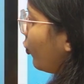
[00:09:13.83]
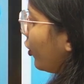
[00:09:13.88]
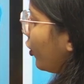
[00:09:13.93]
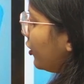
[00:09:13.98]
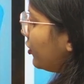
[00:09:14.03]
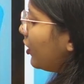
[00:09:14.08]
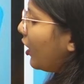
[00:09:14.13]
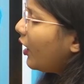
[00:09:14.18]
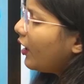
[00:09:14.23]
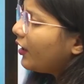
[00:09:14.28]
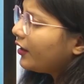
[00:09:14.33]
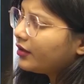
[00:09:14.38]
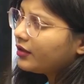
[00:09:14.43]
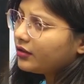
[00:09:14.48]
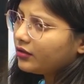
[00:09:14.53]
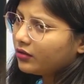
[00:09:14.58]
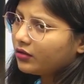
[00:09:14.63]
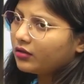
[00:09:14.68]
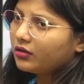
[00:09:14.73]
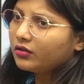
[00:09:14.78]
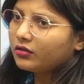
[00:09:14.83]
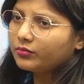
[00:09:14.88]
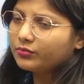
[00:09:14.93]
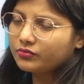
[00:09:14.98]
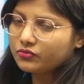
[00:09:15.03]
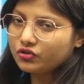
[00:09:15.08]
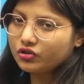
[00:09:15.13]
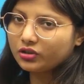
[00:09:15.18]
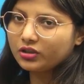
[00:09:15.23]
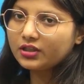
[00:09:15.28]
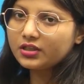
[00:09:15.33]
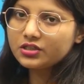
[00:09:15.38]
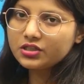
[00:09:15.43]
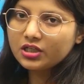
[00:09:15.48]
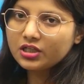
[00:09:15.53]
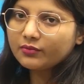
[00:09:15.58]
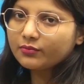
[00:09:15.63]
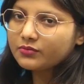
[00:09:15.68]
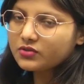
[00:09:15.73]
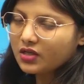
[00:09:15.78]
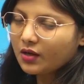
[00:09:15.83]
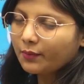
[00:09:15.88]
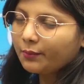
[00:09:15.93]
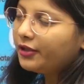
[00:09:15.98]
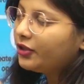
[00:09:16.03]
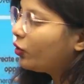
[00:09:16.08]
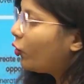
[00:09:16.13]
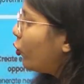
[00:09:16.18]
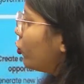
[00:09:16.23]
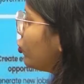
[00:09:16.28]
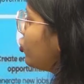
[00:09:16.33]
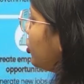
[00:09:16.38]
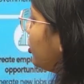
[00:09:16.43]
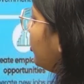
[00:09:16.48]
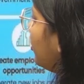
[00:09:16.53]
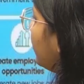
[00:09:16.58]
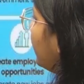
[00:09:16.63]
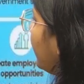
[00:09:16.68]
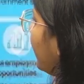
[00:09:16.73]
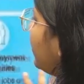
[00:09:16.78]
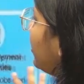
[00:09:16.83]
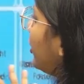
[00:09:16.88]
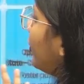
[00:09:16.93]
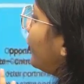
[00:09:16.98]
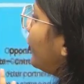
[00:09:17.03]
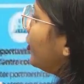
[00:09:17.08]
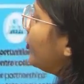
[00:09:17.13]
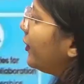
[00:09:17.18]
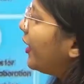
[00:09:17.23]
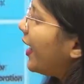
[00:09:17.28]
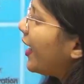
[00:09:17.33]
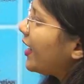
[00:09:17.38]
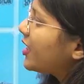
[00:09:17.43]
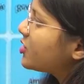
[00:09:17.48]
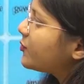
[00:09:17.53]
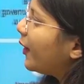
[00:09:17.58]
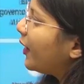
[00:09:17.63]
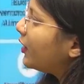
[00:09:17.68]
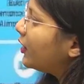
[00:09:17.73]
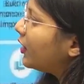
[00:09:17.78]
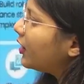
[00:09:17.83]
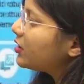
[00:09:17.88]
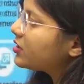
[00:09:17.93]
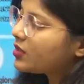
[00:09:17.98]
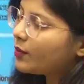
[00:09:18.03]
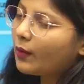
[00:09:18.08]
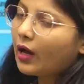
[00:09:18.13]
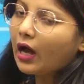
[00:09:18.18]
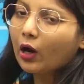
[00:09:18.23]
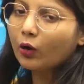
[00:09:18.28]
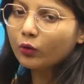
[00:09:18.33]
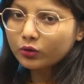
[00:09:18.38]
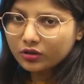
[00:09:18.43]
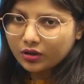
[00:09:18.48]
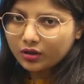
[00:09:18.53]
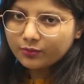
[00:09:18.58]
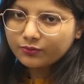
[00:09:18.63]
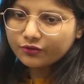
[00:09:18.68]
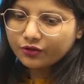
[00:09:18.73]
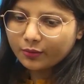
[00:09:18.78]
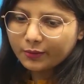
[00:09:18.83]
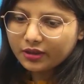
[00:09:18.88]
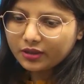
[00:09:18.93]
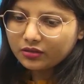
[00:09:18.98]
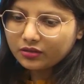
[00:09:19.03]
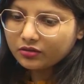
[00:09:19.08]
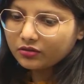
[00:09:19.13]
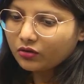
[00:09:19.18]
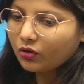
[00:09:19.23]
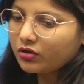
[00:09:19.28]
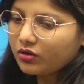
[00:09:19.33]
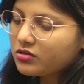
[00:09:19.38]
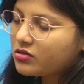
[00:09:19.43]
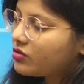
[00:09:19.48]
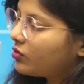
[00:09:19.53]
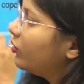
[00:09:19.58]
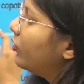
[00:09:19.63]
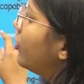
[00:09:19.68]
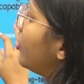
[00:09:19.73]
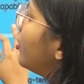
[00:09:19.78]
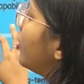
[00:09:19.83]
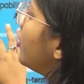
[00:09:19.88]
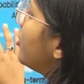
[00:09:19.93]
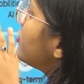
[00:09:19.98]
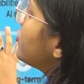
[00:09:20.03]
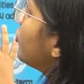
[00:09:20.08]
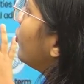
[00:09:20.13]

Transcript: are the jodi kichi submit hochi, then they will be expecting some outcome from it also. So